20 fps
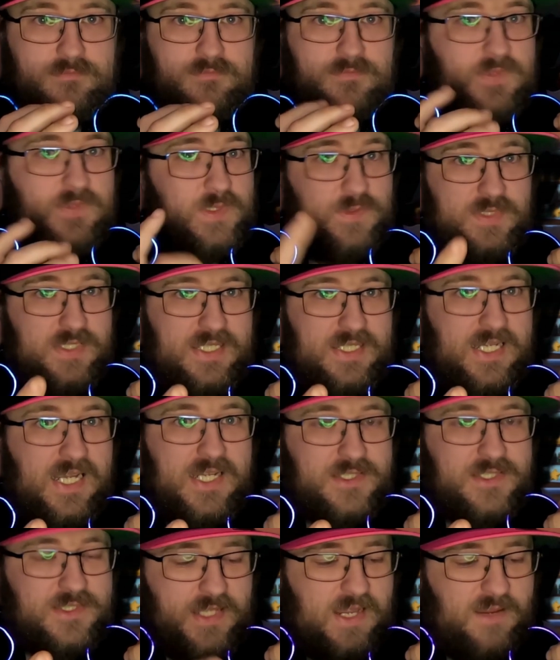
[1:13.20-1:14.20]
You didn't
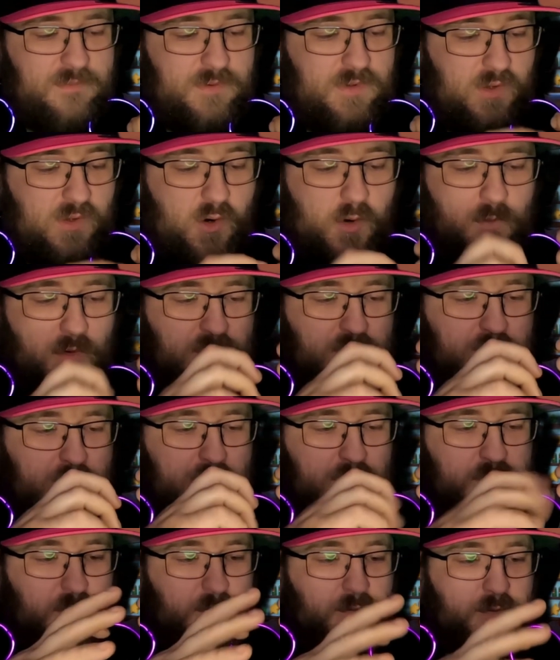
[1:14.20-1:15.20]
catch that, but the whole bottle just
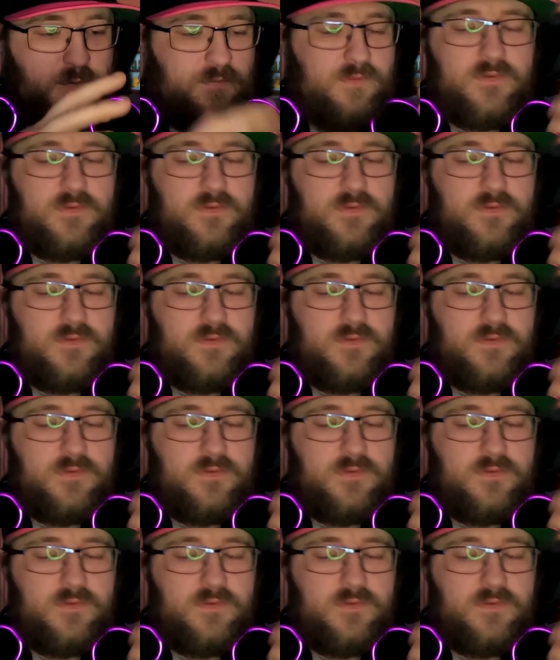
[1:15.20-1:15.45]
went doof.